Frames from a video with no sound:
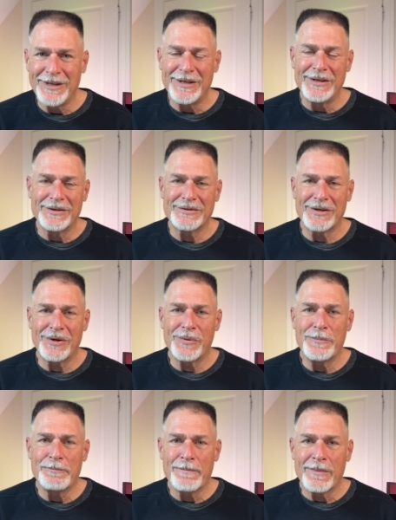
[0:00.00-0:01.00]

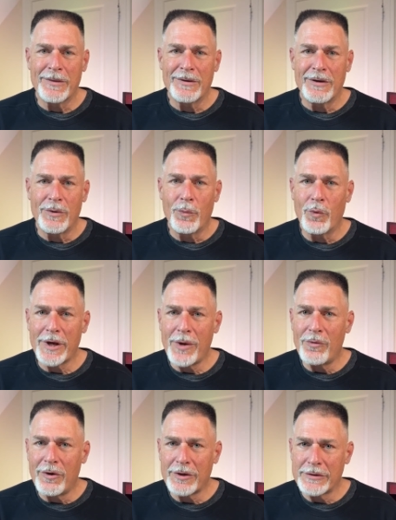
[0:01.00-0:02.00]
So what I
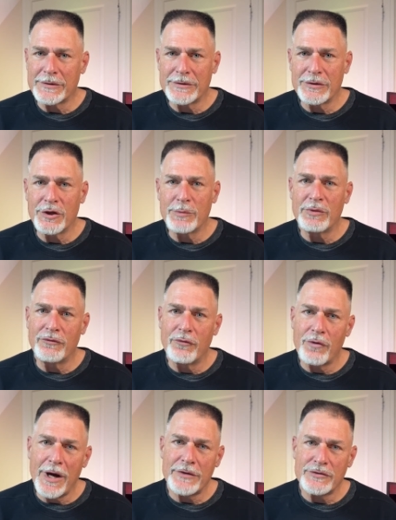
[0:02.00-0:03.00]
wanted to do
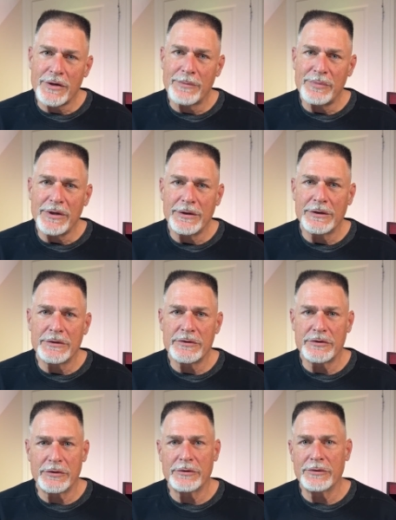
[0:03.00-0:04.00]
before I jump
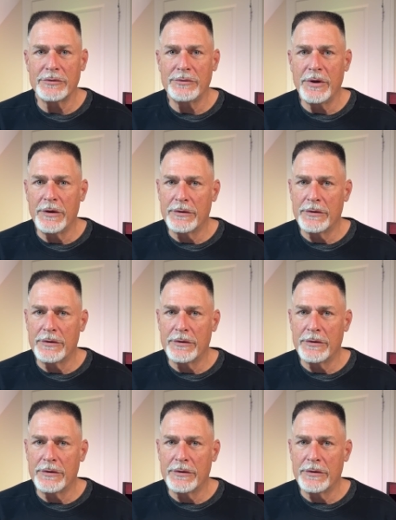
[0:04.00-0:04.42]
into